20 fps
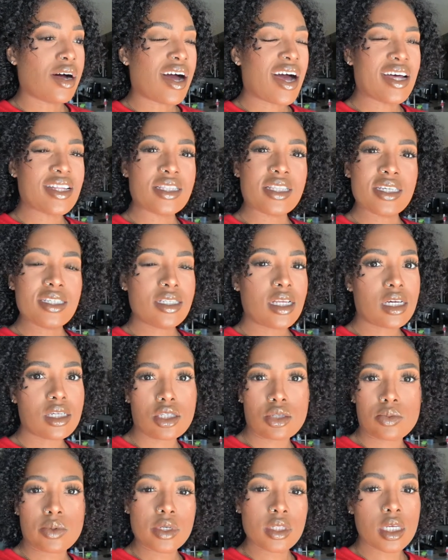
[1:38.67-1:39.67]
I think
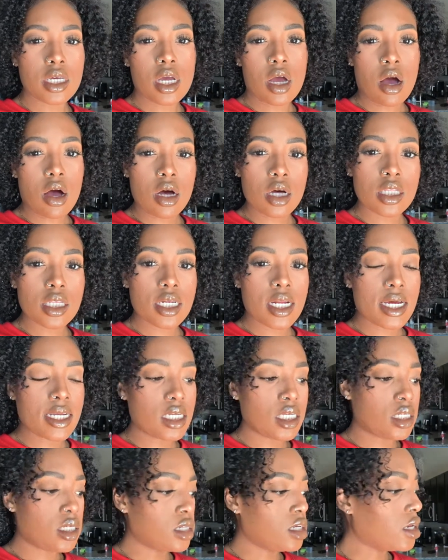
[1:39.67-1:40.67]
that's really all that I
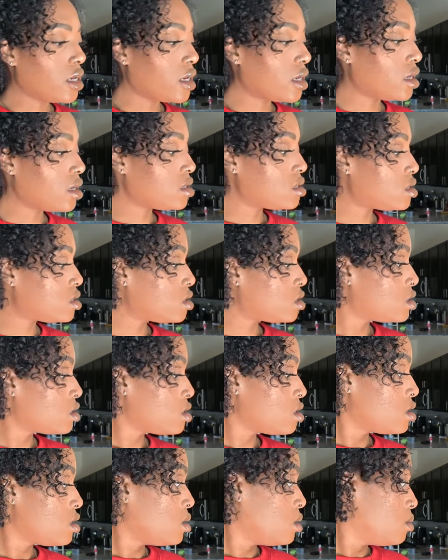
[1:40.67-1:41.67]
need to get
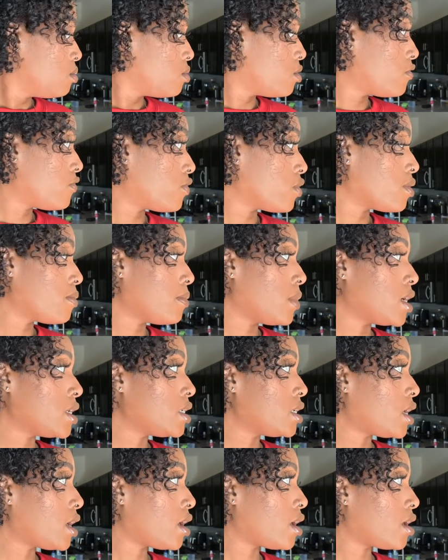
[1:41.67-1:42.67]
before
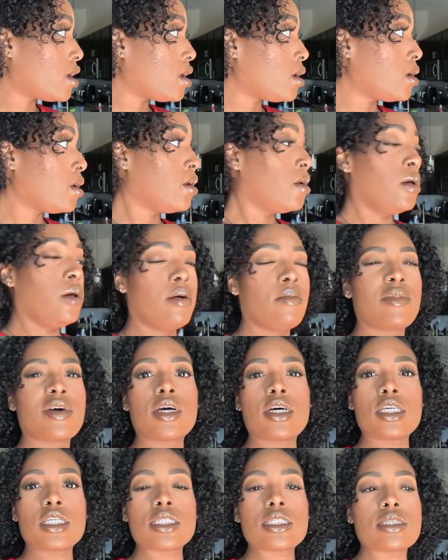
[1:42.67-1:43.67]
Monday
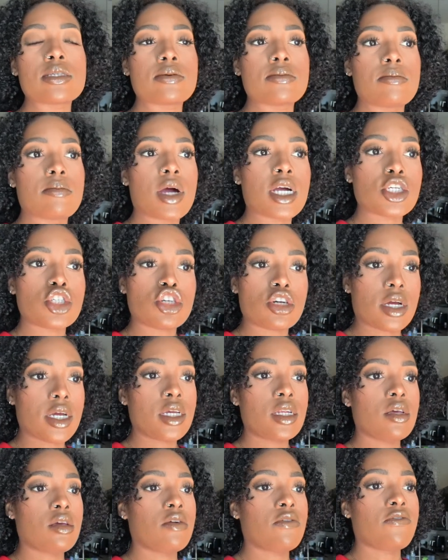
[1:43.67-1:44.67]
because my
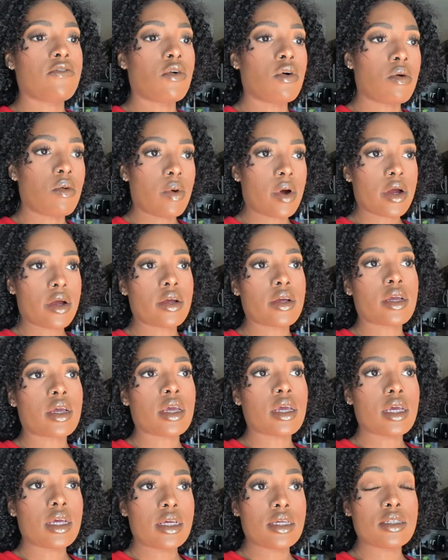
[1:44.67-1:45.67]
training for work
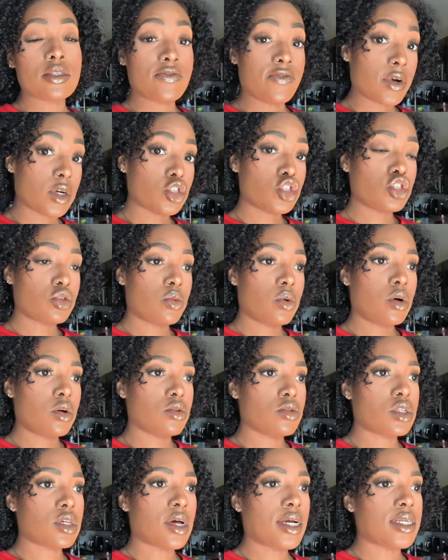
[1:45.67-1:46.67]
is
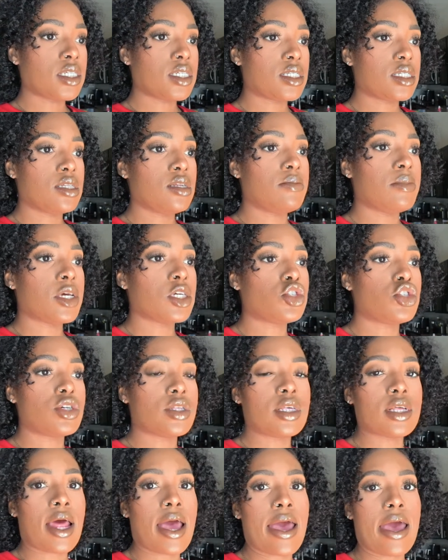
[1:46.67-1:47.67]
virtual. So I just need to make sure
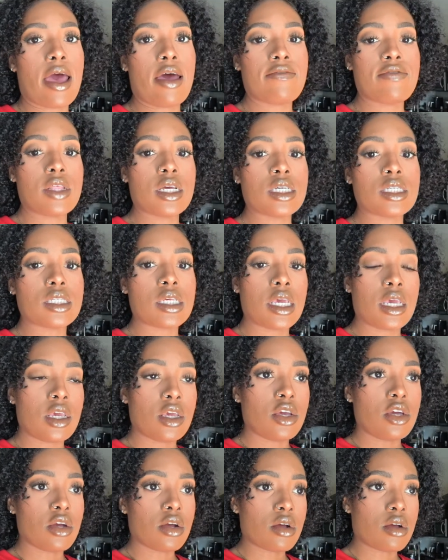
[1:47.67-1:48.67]
that I have things
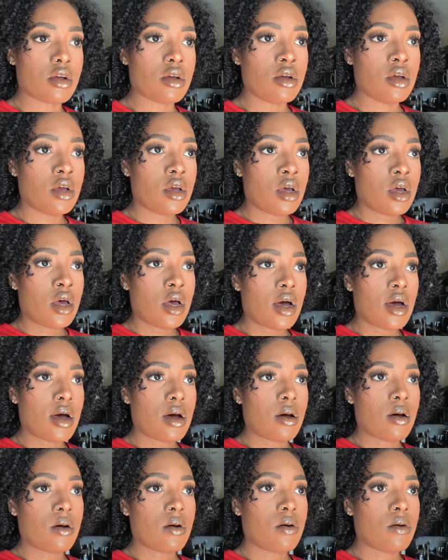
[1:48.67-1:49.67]
here
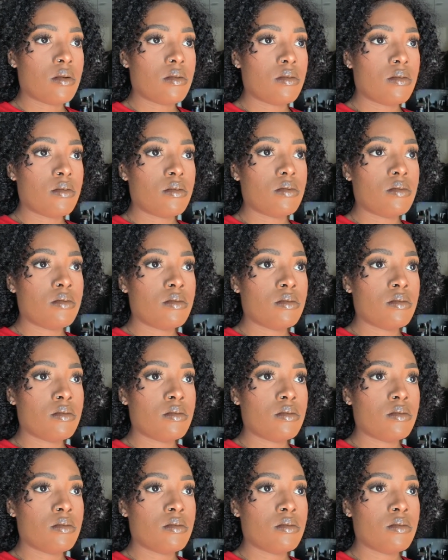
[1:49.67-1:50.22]
um,